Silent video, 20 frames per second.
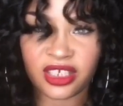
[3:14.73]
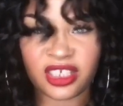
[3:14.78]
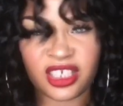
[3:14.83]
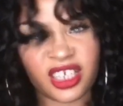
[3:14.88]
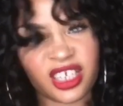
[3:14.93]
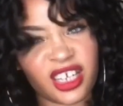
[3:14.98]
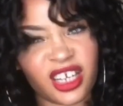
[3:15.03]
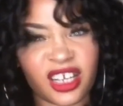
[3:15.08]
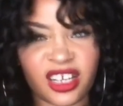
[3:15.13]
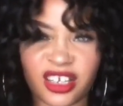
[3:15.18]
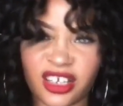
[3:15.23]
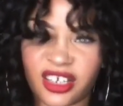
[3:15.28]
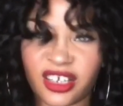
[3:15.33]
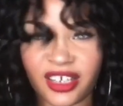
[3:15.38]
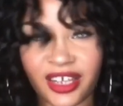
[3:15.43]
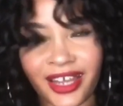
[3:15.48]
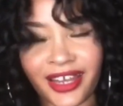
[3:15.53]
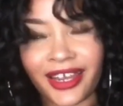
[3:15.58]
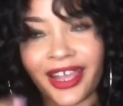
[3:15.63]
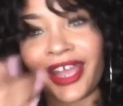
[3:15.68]
you know,
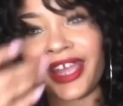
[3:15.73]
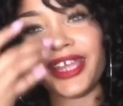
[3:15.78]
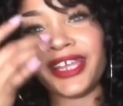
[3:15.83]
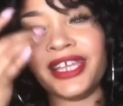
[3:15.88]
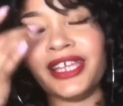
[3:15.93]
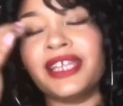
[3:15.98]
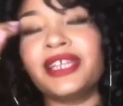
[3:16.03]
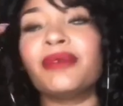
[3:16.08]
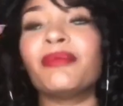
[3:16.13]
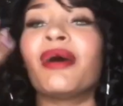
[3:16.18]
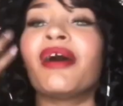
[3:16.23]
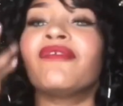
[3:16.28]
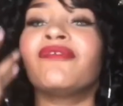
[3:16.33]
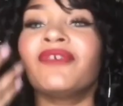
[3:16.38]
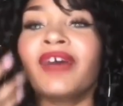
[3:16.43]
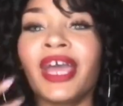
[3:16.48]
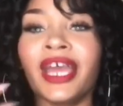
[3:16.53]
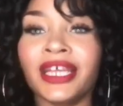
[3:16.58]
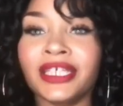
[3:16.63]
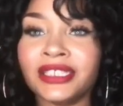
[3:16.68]
kind of hanging in my
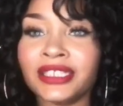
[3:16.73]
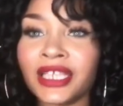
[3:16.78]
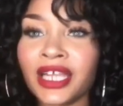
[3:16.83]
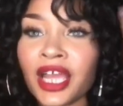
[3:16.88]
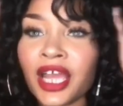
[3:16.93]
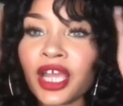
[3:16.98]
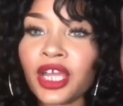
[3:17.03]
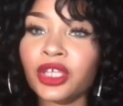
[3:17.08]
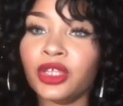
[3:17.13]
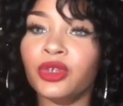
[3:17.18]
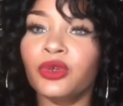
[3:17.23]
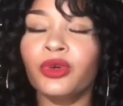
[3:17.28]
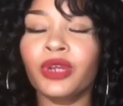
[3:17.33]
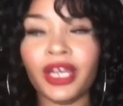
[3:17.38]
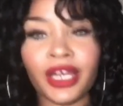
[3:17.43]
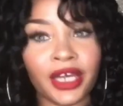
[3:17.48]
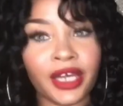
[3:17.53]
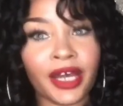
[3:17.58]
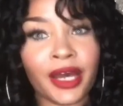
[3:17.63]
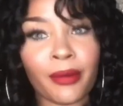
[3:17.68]
face. You
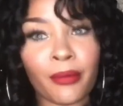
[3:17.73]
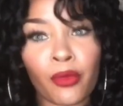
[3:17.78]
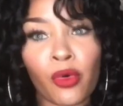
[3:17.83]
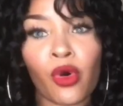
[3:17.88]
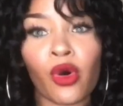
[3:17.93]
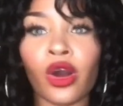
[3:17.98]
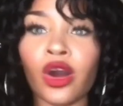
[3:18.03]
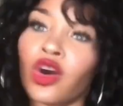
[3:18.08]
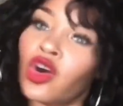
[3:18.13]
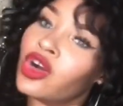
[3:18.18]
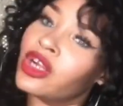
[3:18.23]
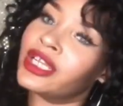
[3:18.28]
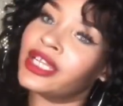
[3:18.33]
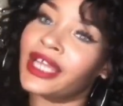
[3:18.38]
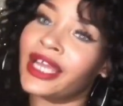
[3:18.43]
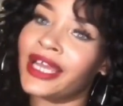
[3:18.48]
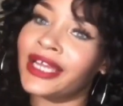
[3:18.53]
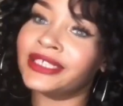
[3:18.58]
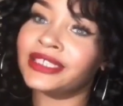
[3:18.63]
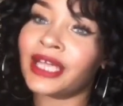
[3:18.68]
can cut more or
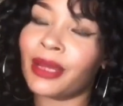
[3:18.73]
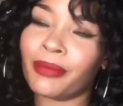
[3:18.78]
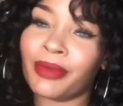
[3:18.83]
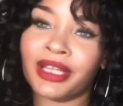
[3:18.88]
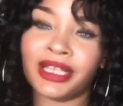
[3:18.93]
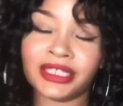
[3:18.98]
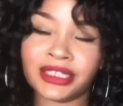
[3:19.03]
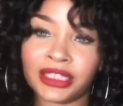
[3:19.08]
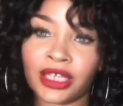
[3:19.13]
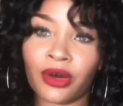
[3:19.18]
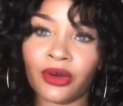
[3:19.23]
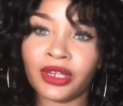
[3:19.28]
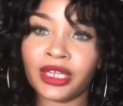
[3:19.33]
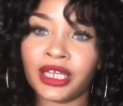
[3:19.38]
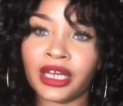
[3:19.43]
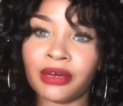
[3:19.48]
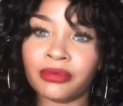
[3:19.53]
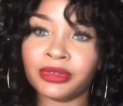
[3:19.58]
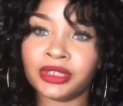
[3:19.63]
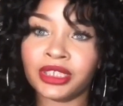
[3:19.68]
less. I mean, it's
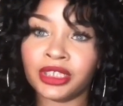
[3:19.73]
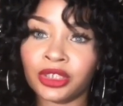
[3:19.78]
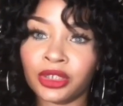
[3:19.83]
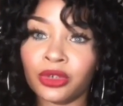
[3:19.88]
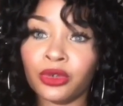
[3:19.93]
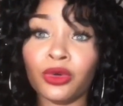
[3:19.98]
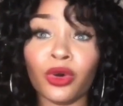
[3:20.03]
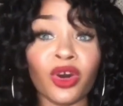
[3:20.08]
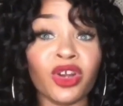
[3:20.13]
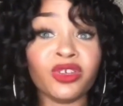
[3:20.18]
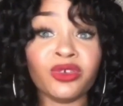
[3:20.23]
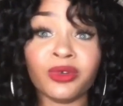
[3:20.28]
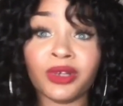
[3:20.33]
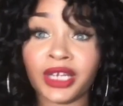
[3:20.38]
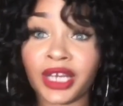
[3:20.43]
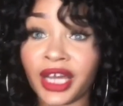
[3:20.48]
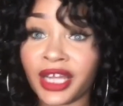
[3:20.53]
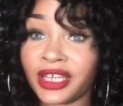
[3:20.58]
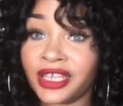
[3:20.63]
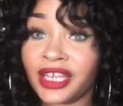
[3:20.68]
totally up to you, or you
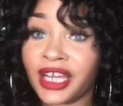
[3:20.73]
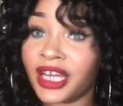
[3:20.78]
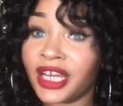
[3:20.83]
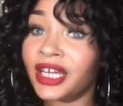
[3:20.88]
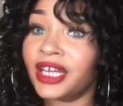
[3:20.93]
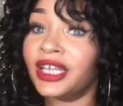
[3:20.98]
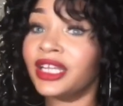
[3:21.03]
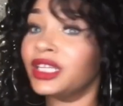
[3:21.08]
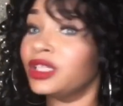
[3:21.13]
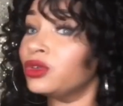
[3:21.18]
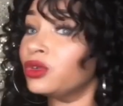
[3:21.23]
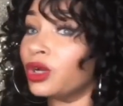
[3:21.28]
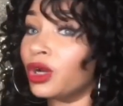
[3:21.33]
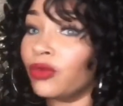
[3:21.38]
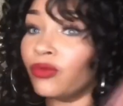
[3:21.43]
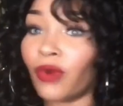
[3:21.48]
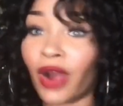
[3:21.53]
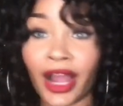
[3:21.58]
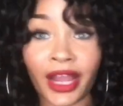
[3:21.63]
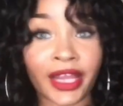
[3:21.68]
can cut none, and you
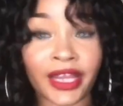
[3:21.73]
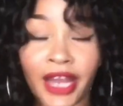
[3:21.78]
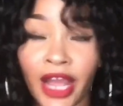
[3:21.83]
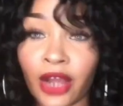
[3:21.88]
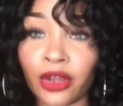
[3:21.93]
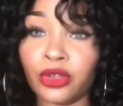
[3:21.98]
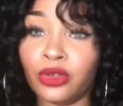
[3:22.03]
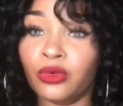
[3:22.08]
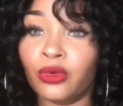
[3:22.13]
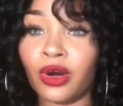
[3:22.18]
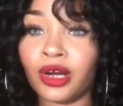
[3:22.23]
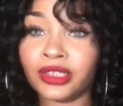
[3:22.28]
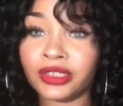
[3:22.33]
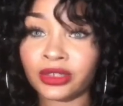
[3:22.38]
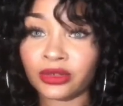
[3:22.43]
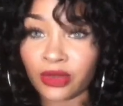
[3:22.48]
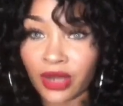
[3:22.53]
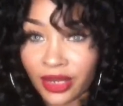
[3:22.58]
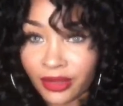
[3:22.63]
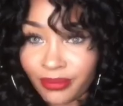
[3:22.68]
can rock it how you want
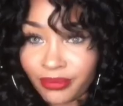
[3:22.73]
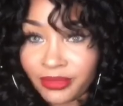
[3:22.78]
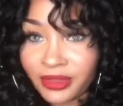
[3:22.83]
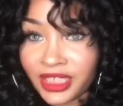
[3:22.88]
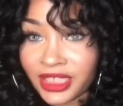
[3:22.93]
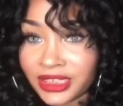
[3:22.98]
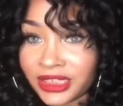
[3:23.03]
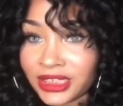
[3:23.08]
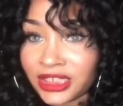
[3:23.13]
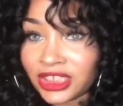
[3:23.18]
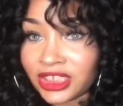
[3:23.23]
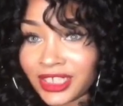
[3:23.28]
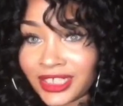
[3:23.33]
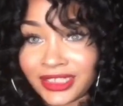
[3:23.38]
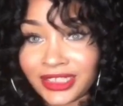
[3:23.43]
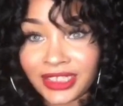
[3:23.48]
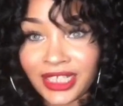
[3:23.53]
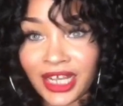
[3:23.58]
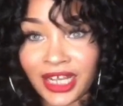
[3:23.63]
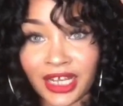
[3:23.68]
to. This is
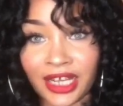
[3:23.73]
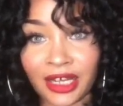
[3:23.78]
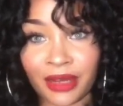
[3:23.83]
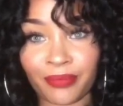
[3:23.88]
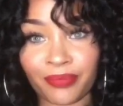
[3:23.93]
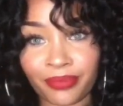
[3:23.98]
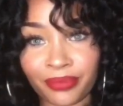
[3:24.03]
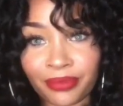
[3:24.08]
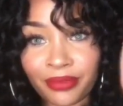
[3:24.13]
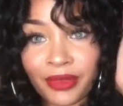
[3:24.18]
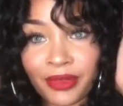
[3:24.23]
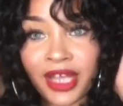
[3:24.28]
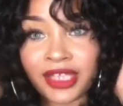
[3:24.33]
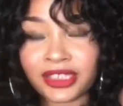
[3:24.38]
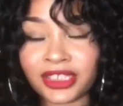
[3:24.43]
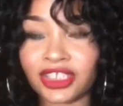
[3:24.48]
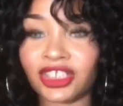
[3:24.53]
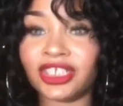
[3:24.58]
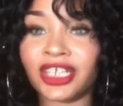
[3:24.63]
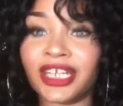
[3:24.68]
just a
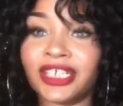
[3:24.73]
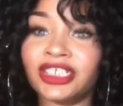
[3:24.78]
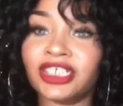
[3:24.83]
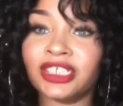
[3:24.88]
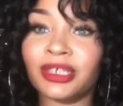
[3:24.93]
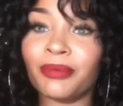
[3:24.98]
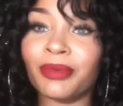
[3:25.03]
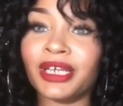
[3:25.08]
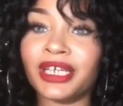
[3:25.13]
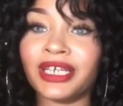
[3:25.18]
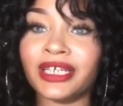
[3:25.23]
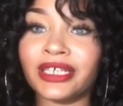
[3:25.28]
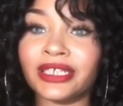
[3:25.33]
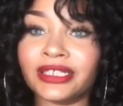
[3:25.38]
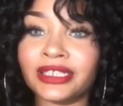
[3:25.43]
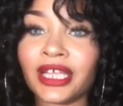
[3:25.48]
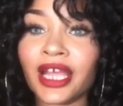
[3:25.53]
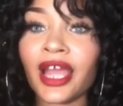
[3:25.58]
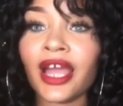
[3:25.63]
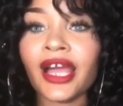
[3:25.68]
suggestion because,
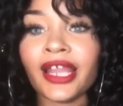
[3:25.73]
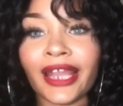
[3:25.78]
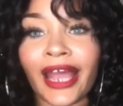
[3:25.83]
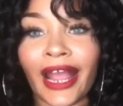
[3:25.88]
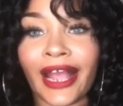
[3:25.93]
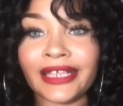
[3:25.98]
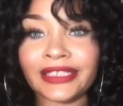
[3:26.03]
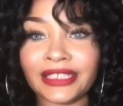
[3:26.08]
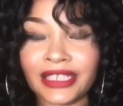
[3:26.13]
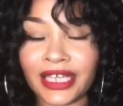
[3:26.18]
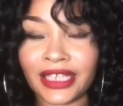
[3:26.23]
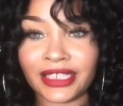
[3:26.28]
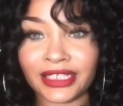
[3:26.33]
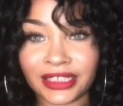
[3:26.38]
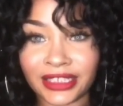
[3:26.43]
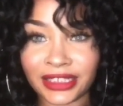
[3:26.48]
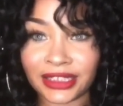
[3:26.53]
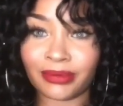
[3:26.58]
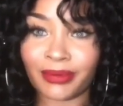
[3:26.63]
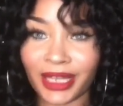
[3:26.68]
like I said,
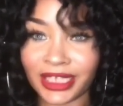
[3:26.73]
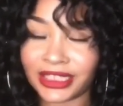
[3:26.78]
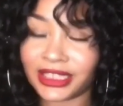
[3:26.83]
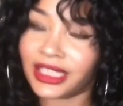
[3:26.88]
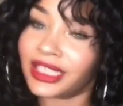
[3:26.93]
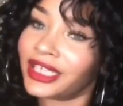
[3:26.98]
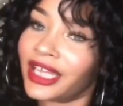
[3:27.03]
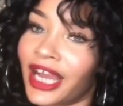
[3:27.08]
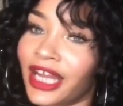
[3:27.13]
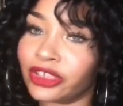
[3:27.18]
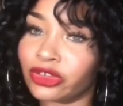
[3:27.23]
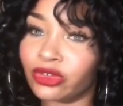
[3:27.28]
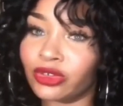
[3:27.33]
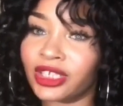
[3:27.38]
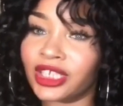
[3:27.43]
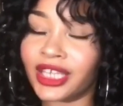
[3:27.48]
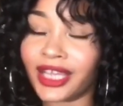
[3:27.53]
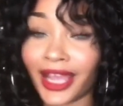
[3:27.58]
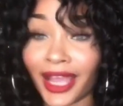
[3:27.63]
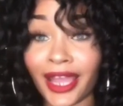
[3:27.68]
this is basically how
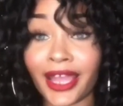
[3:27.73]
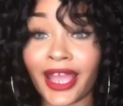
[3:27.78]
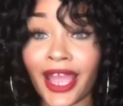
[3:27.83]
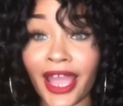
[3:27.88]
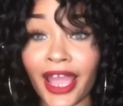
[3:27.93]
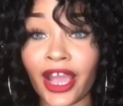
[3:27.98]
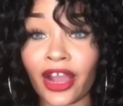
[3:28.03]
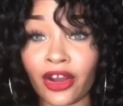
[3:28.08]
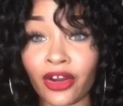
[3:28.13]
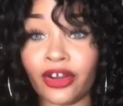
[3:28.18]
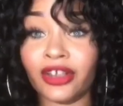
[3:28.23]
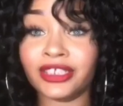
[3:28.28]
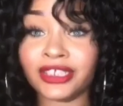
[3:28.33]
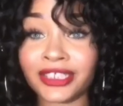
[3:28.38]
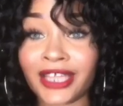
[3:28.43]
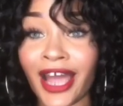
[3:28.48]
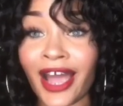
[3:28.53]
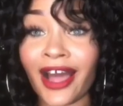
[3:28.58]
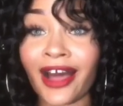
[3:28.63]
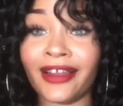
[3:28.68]
Trendy K had her
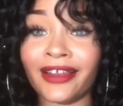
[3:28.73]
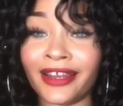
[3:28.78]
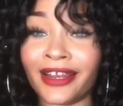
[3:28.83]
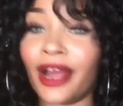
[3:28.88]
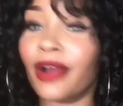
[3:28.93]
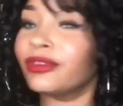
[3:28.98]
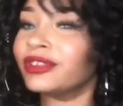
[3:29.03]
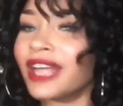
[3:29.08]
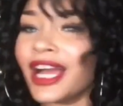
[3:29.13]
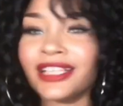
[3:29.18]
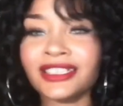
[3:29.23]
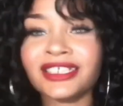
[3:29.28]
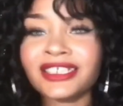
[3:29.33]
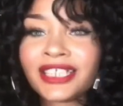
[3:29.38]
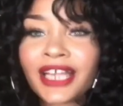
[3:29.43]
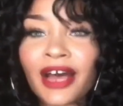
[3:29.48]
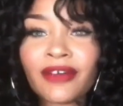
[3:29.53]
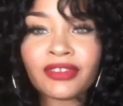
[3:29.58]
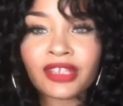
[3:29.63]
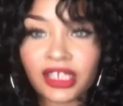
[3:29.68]
style, and I just
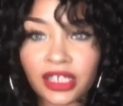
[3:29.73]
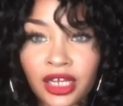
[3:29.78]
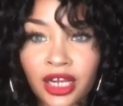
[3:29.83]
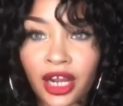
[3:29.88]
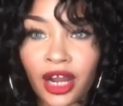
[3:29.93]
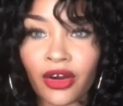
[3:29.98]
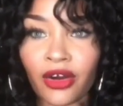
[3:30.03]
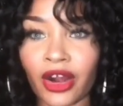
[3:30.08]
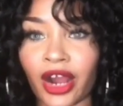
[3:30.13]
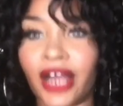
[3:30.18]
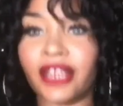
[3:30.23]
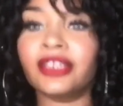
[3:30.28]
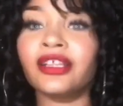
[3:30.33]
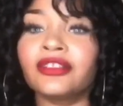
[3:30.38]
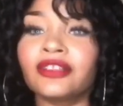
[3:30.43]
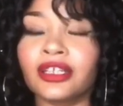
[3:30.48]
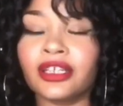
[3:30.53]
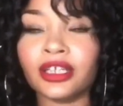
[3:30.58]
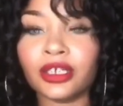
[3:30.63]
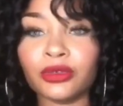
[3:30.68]
love the look on her. I
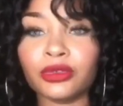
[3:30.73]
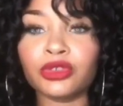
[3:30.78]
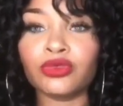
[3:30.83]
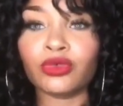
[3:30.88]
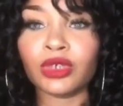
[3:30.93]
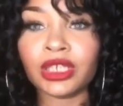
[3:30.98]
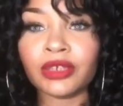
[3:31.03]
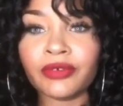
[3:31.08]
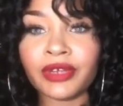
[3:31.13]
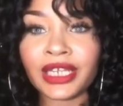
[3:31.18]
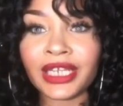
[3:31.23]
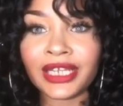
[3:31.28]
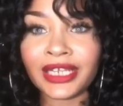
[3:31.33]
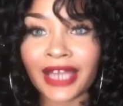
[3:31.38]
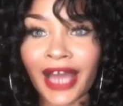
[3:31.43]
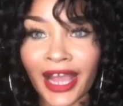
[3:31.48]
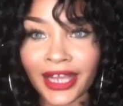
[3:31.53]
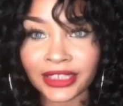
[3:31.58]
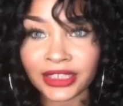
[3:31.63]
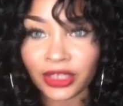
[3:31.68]
thought the look was really, really
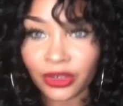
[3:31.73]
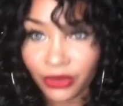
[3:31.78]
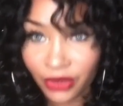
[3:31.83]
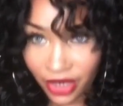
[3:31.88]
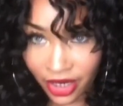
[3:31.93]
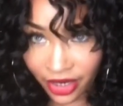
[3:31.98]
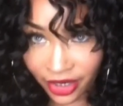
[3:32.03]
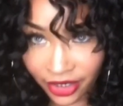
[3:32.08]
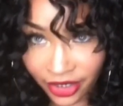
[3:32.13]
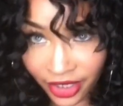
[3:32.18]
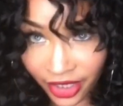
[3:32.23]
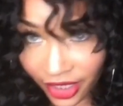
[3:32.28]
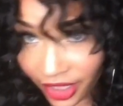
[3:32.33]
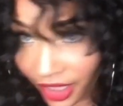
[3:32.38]
nice on her,